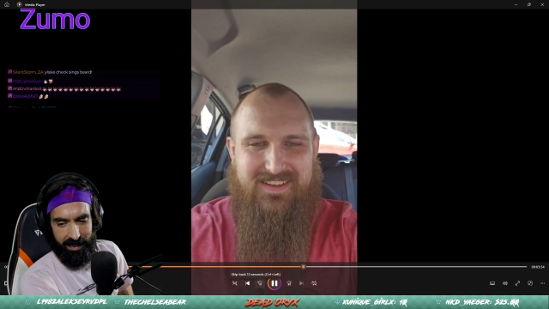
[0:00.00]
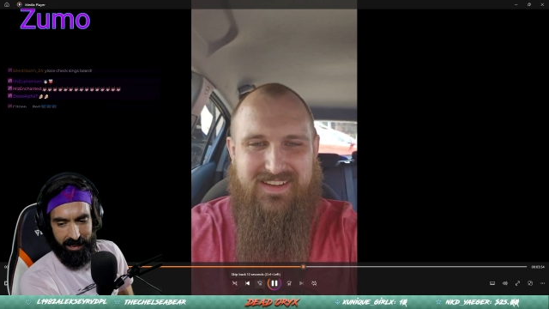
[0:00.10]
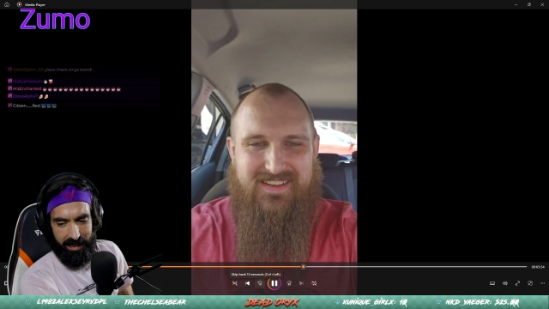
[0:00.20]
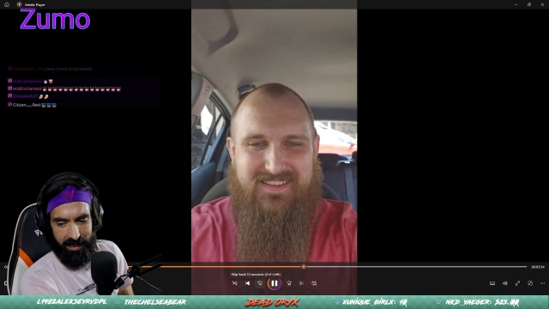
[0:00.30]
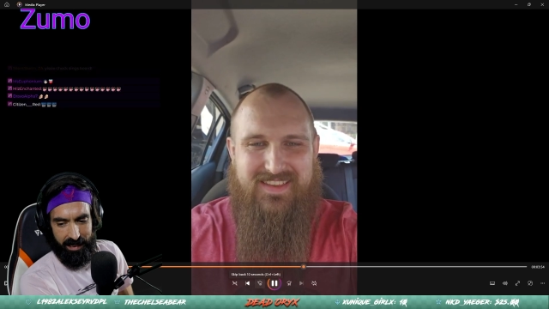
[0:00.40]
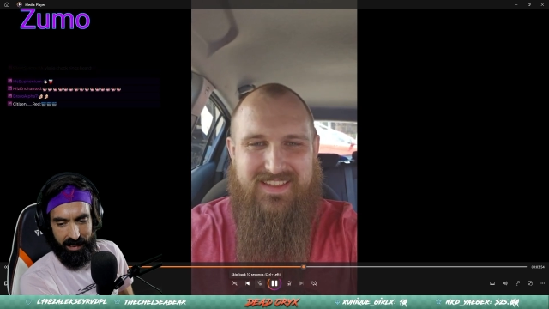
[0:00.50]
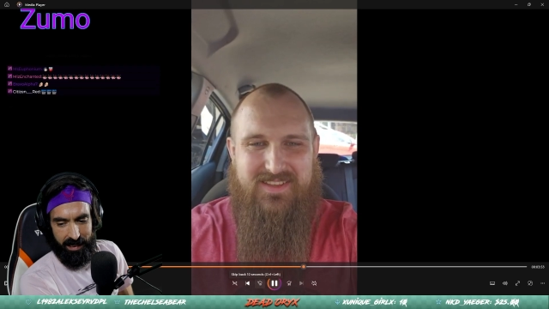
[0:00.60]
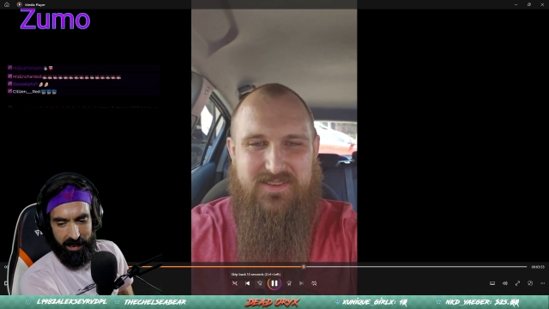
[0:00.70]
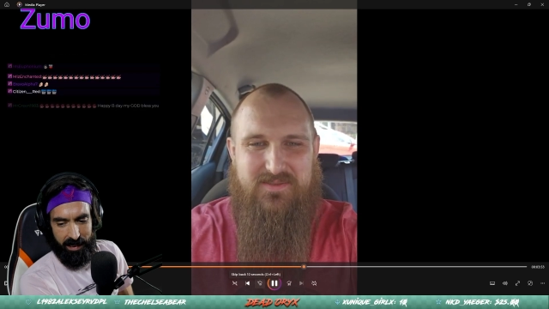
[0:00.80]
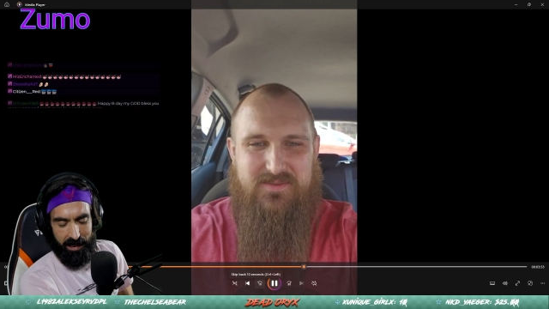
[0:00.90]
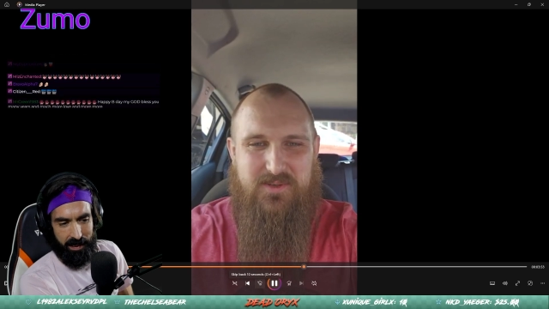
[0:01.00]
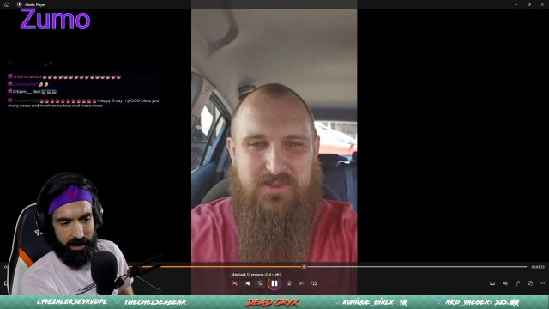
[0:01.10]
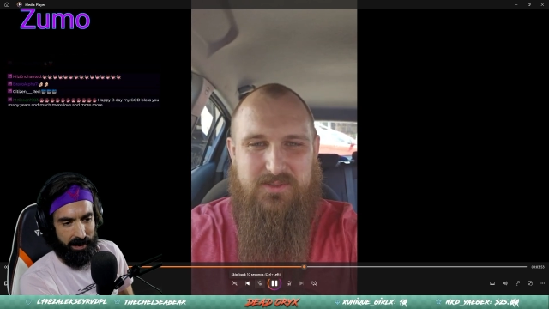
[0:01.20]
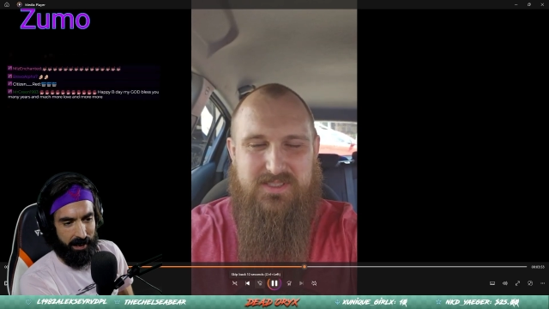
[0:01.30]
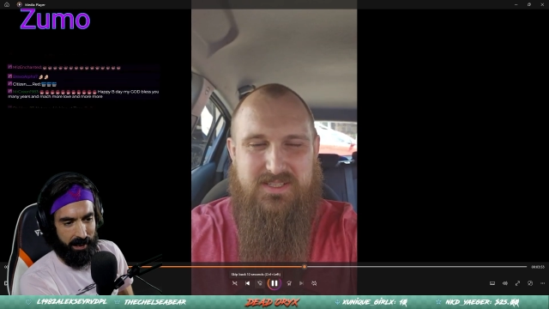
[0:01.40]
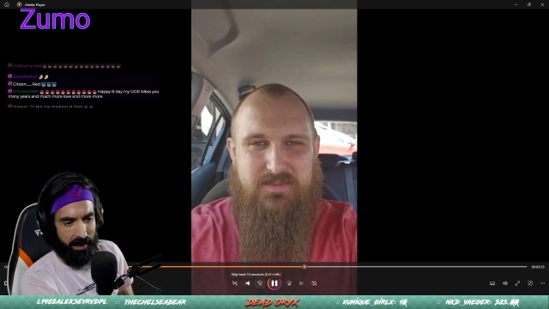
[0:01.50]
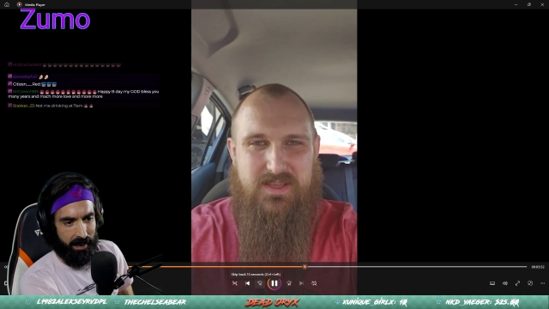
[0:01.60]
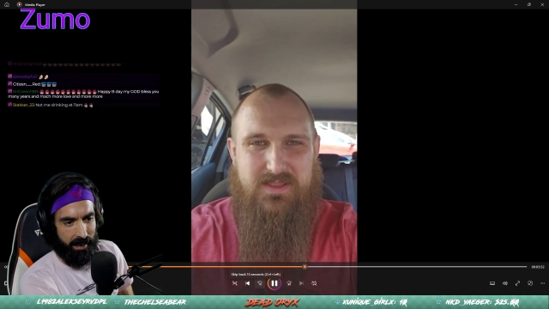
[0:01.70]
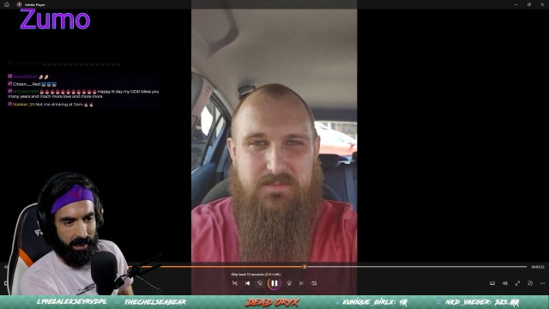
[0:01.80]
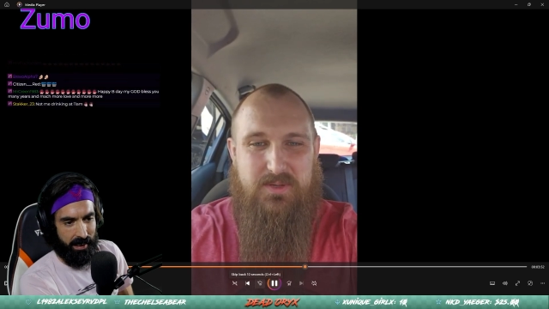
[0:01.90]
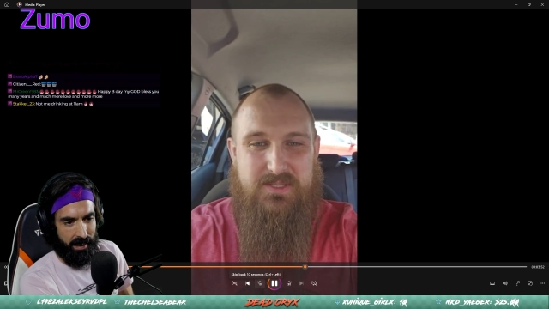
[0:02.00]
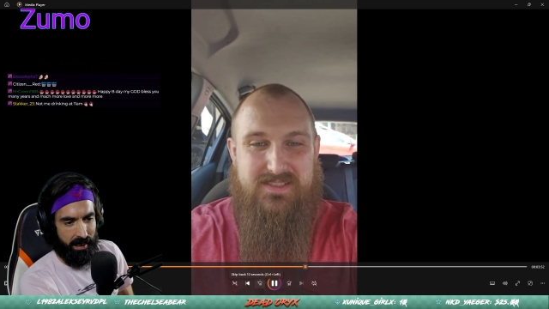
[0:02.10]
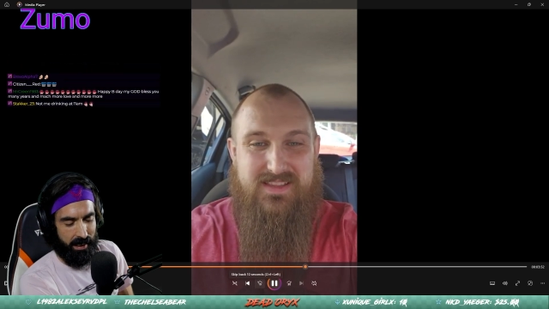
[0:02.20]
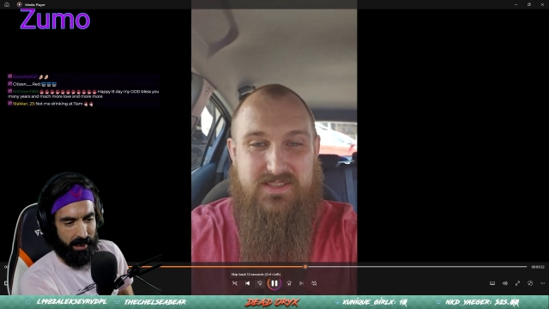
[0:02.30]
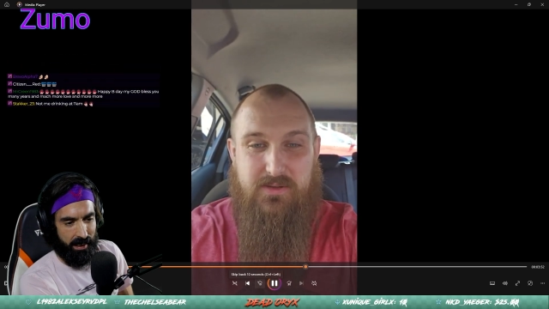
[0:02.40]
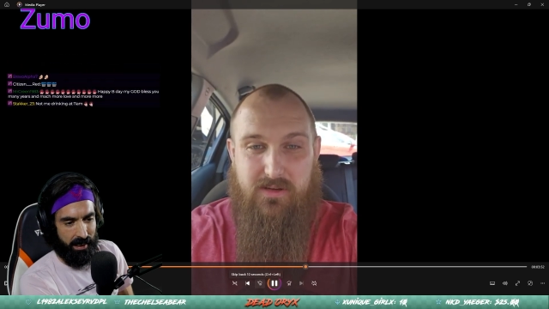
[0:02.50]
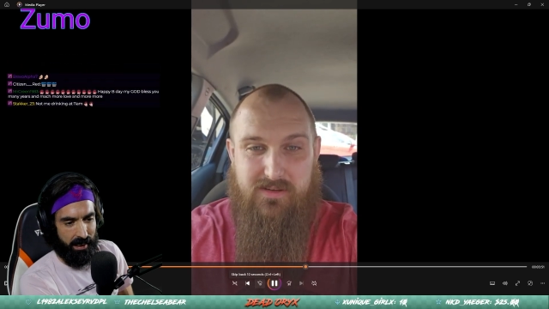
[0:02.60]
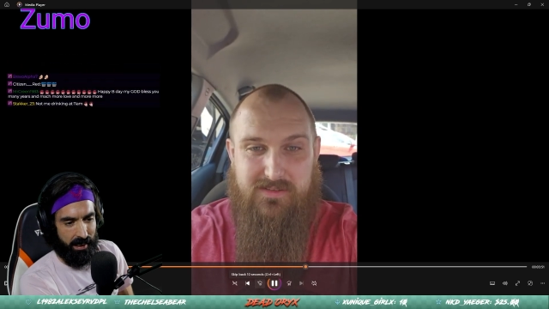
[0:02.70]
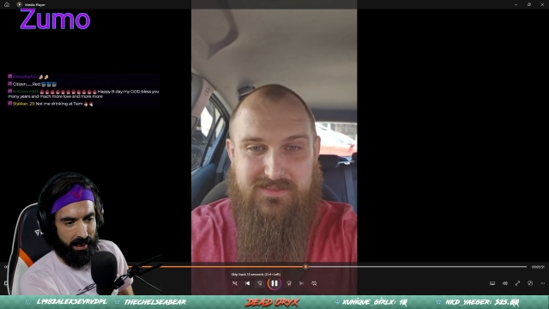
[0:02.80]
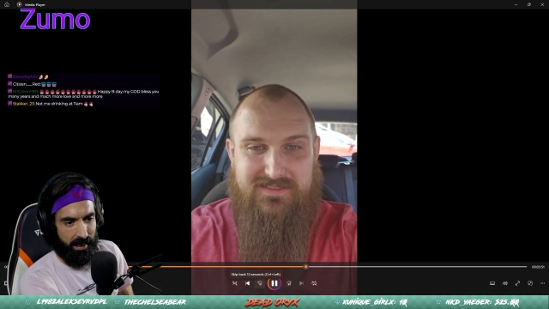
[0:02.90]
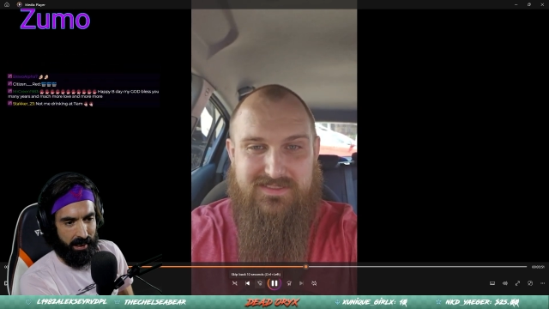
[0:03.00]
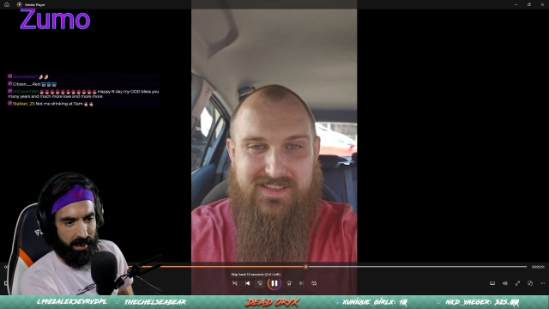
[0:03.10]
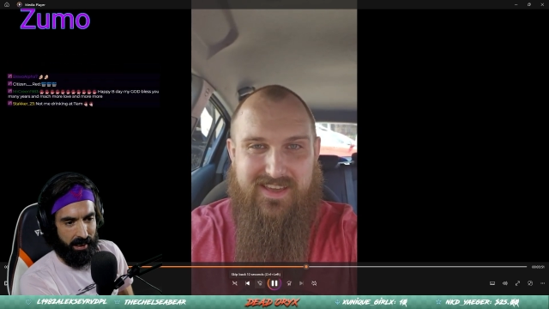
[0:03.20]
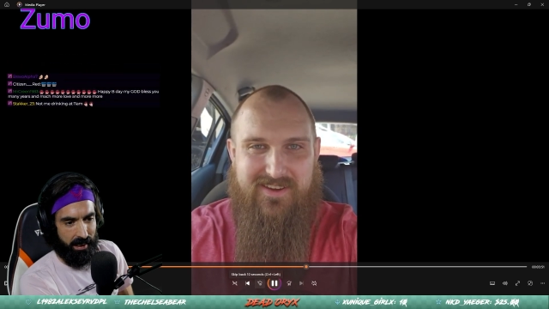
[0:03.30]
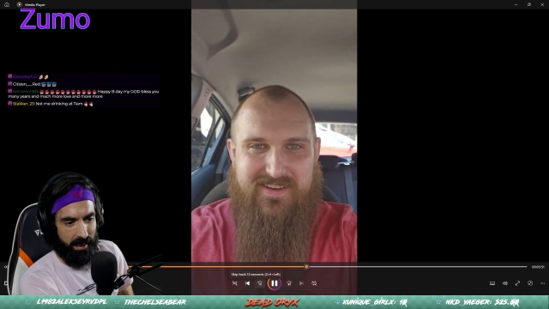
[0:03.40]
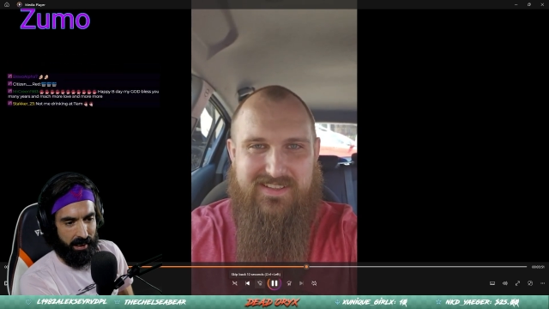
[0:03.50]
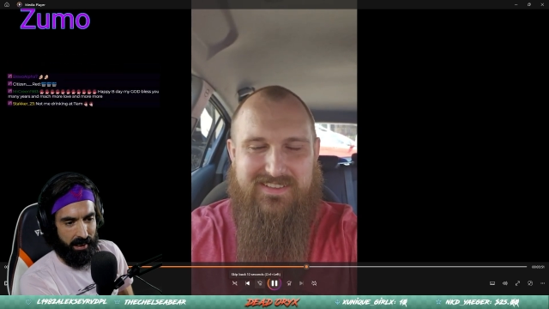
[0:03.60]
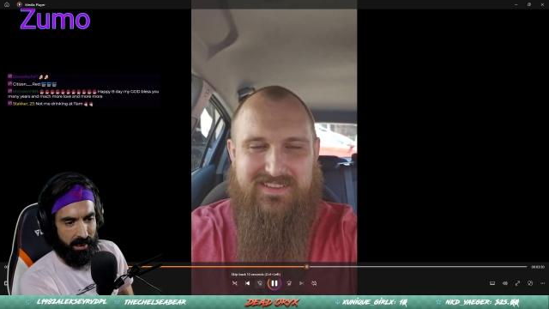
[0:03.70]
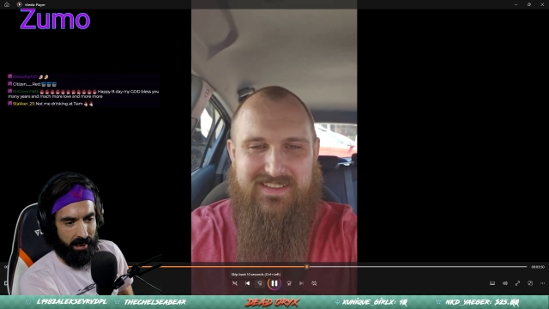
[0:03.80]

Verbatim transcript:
Speaker 1: And thank you for just being the person that you are, caring